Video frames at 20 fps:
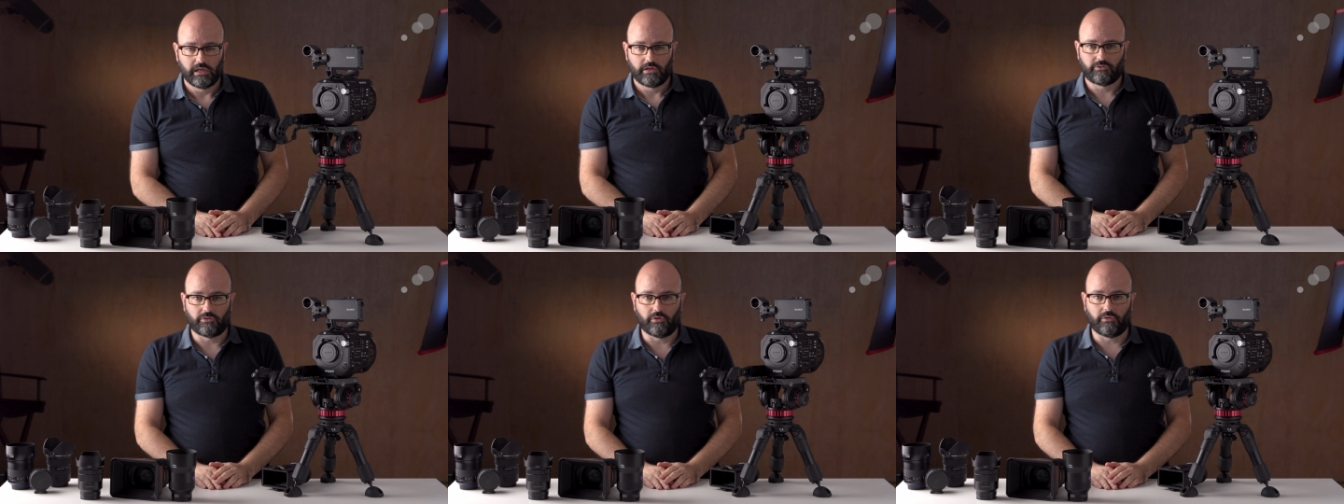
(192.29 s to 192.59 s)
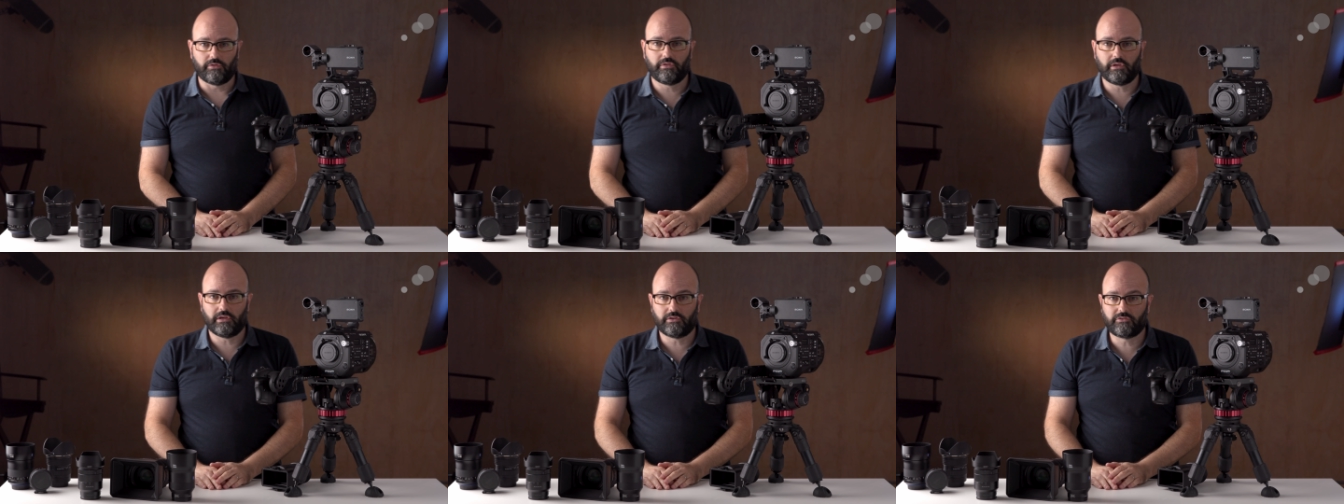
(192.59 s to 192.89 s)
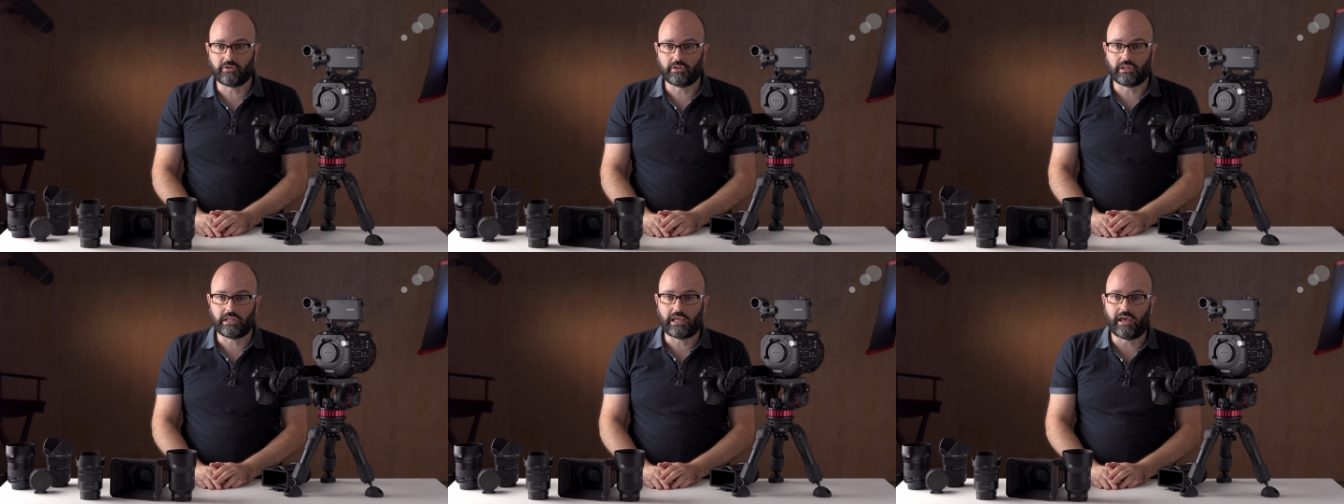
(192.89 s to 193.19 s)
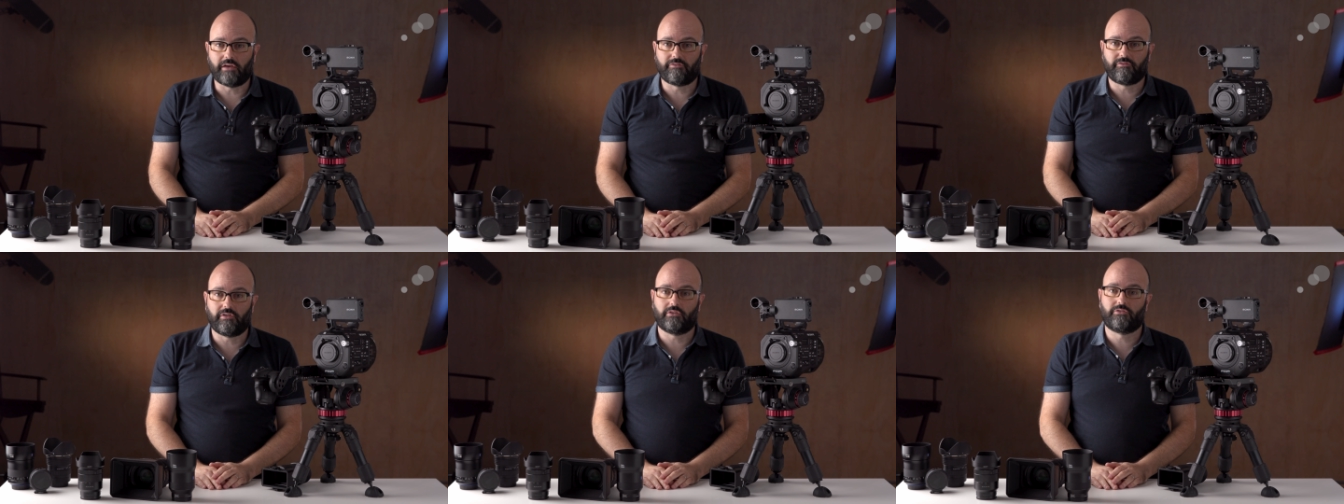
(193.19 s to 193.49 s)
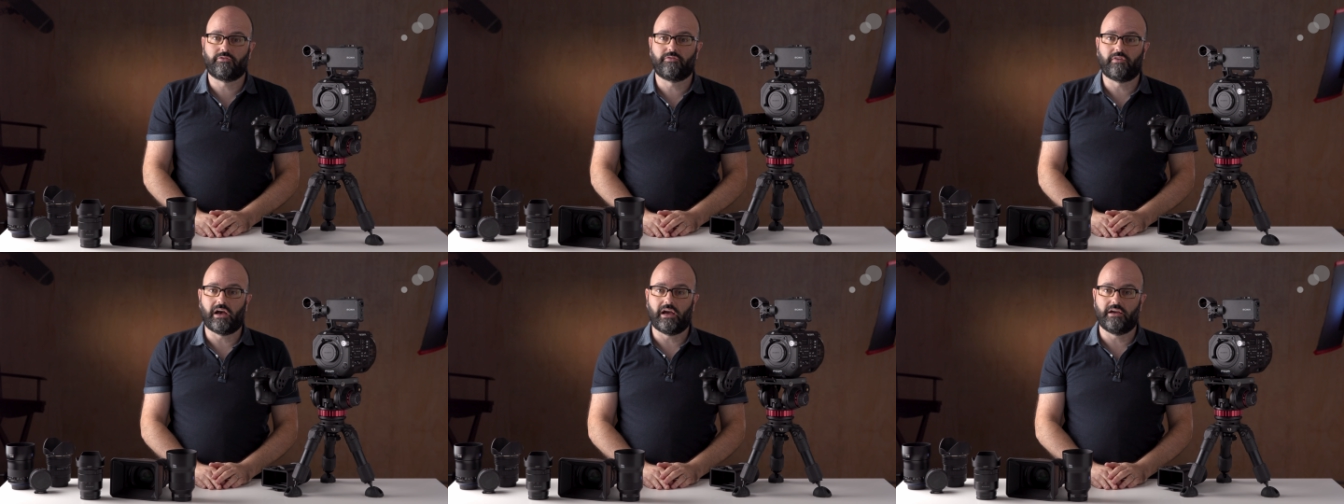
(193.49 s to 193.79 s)
So this and the
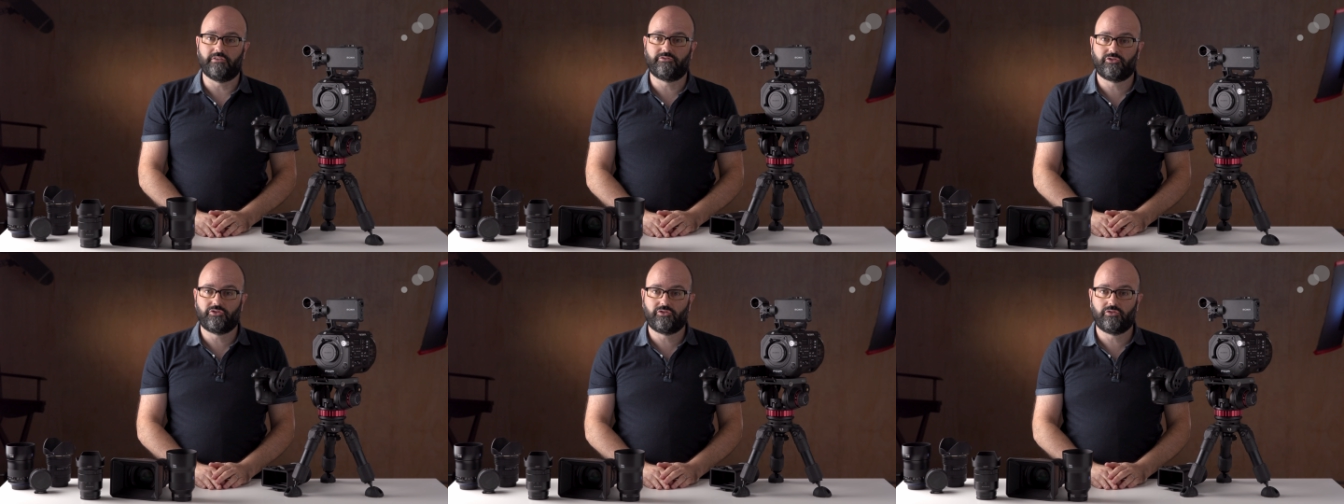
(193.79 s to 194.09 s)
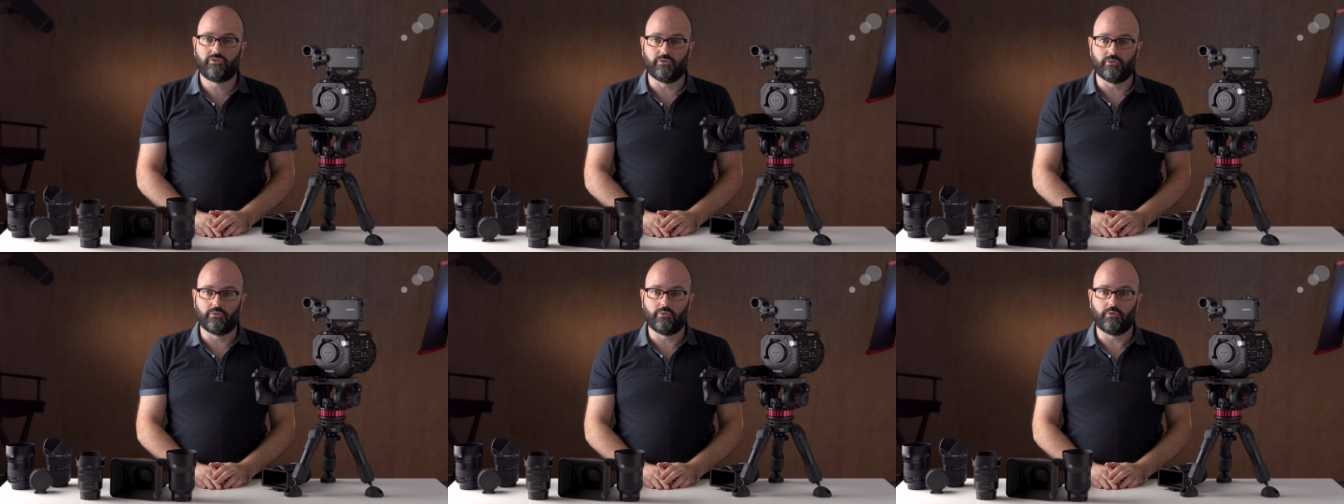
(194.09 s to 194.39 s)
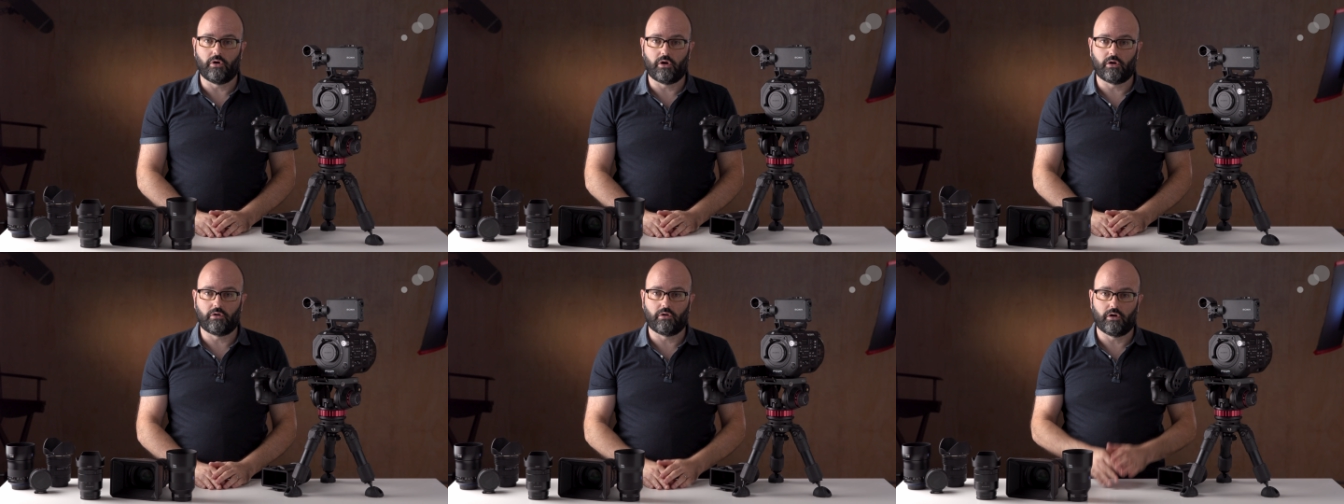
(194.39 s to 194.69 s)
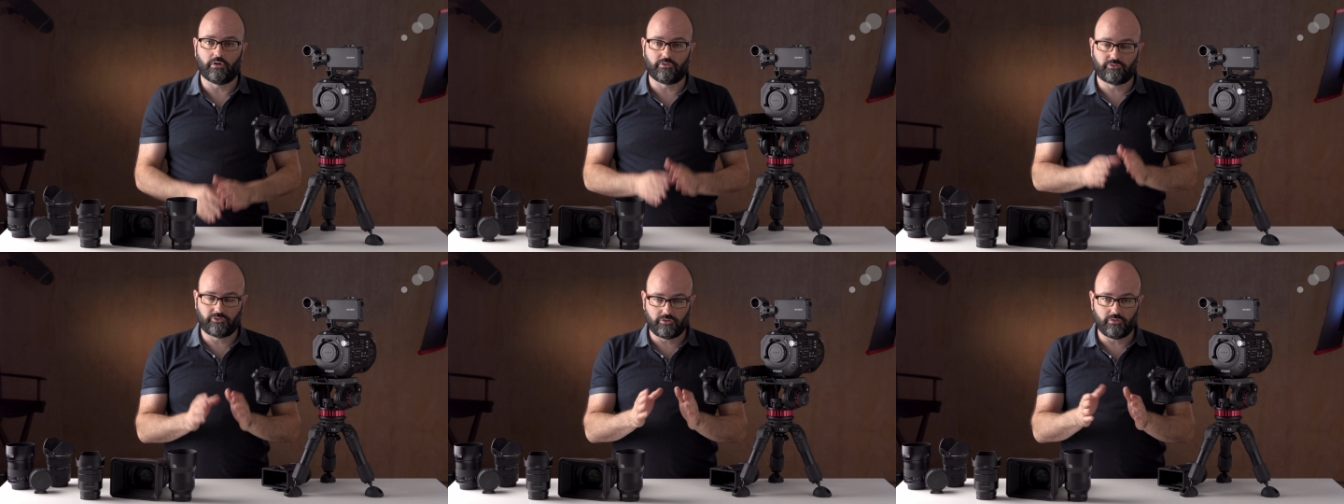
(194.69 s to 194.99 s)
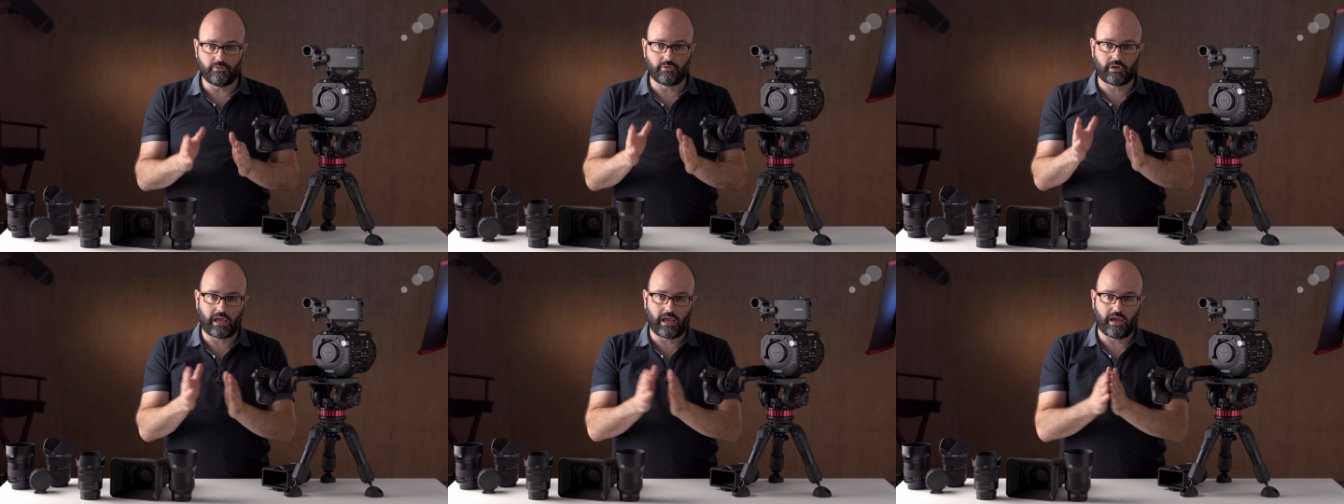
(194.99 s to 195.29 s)
FS5 II are our
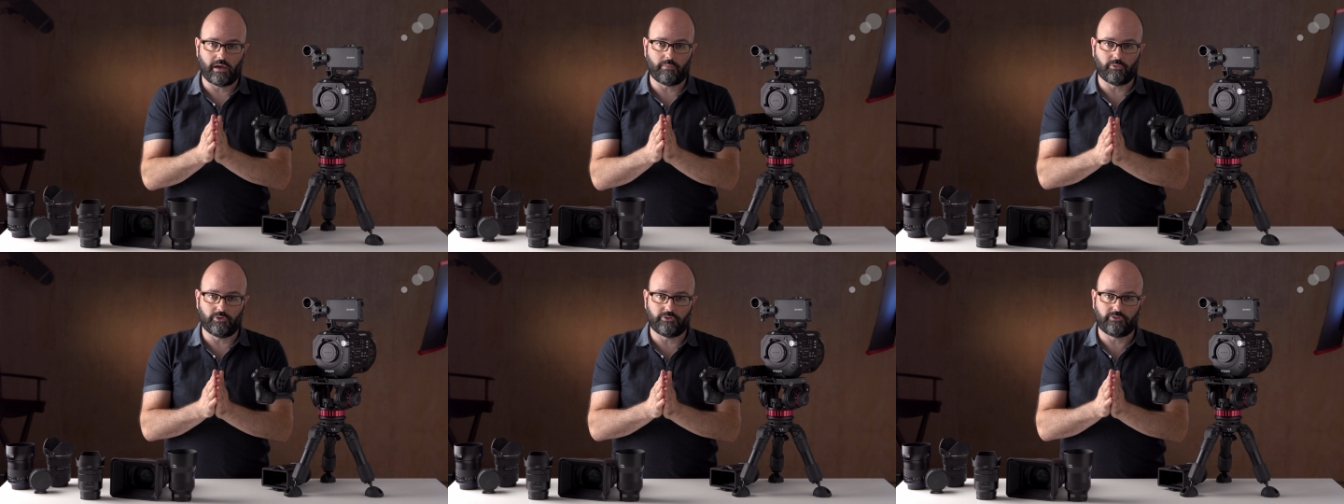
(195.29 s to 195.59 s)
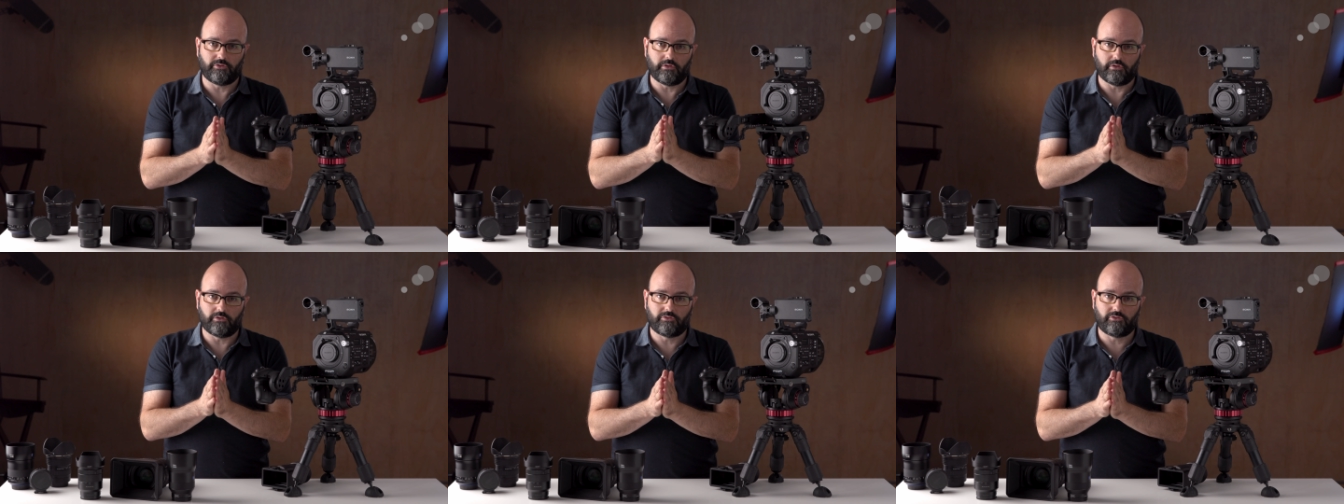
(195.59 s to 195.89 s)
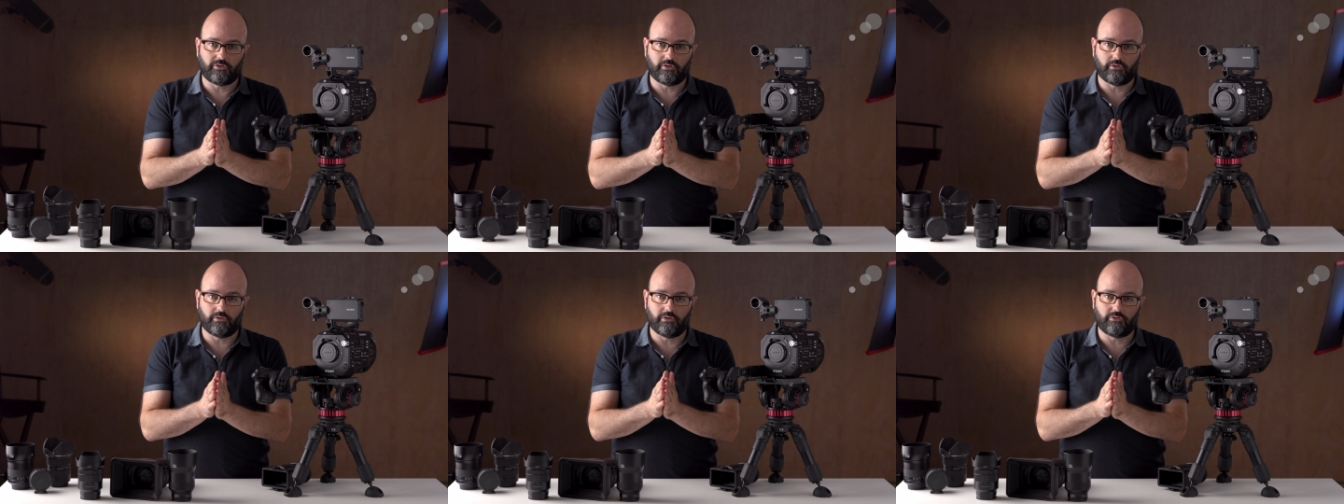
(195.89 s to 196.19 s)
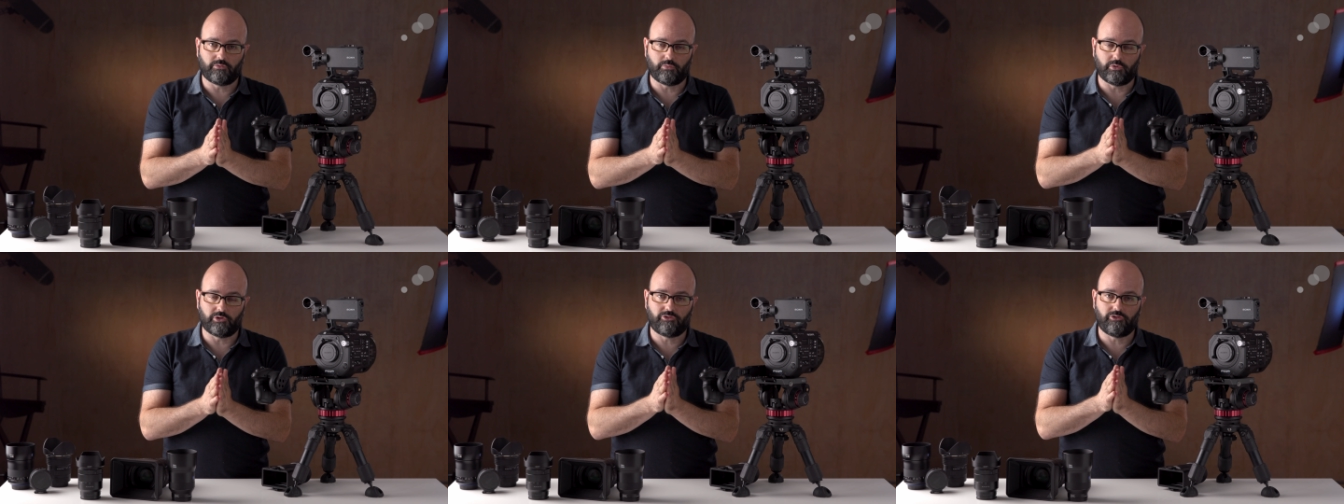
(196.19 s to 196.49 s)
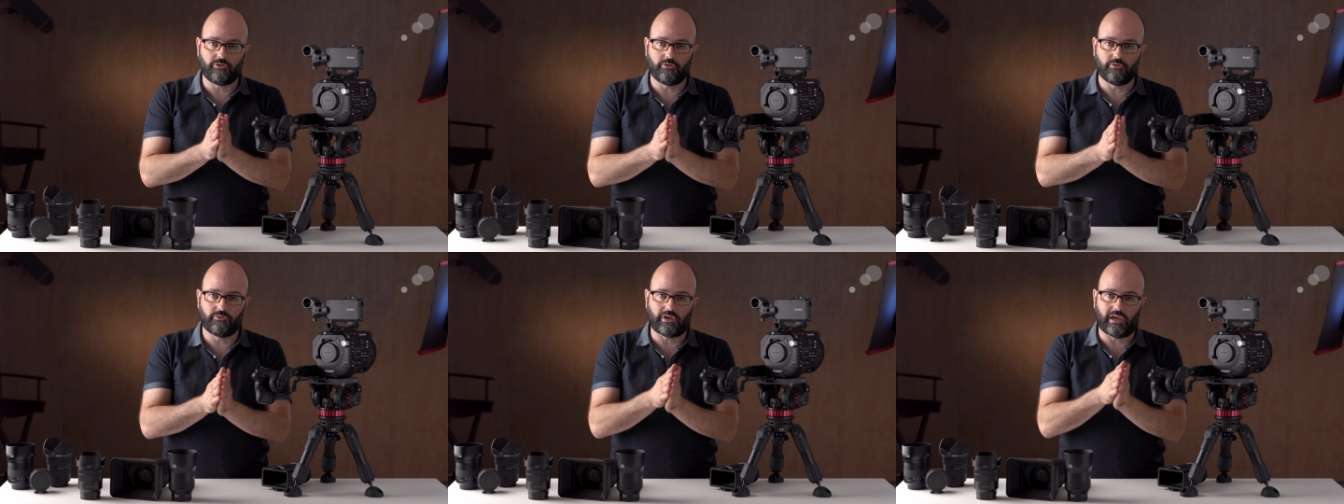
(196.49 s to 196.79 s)
two cameras in the series
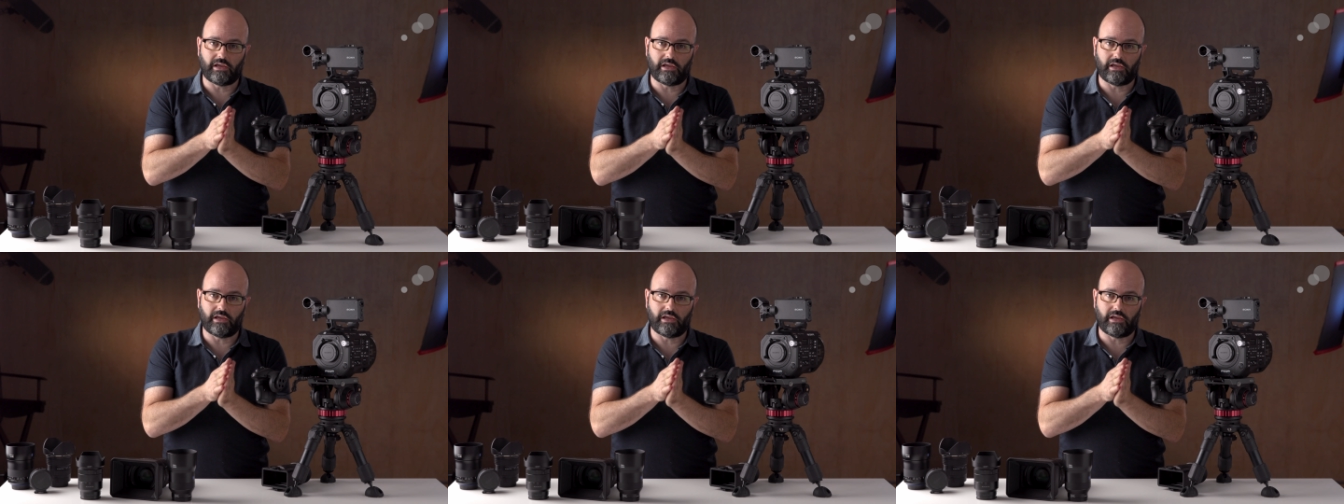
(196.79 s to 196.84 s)
which use